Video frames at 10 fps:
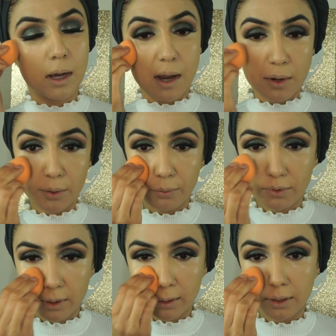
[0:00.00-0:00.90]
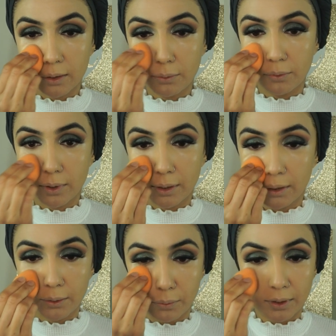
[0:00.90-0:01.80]
I
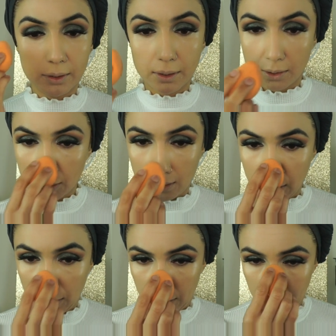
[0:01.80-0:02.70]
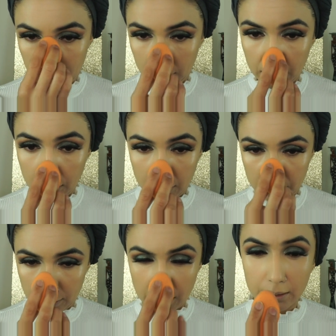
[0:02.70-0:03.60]
really,
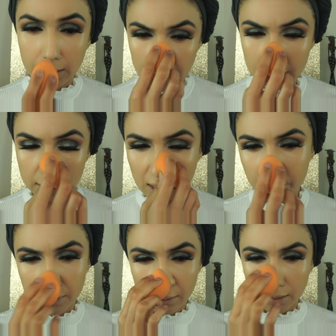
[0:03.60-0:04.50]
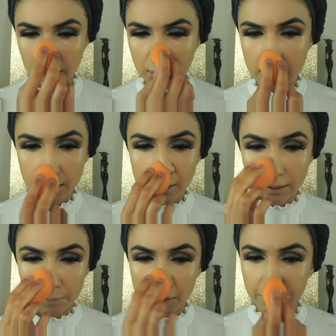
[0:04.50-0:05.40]
and lately I've been kind of
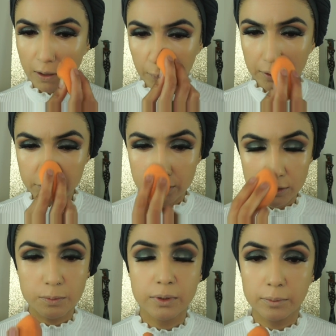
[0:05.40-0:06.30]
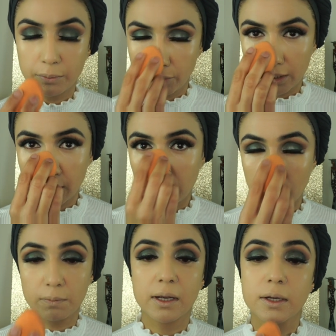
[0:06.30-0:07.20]
like, my foundation's been breaking
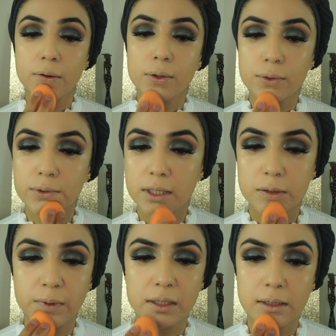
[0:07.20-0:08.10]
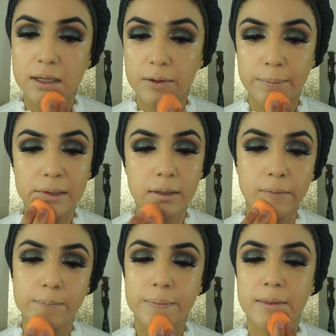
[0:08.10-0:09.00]
on my nose. That's because I've been
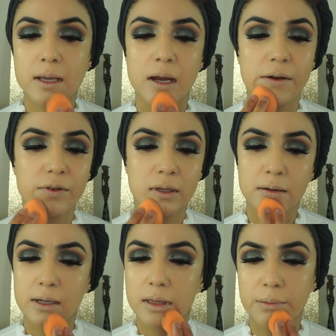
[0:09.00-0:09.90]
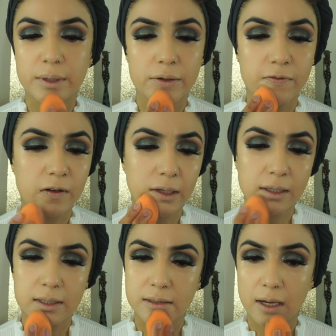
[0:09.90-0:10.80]
having a little bit of
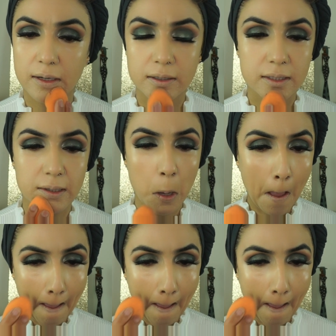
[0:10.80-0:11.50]
like a sinus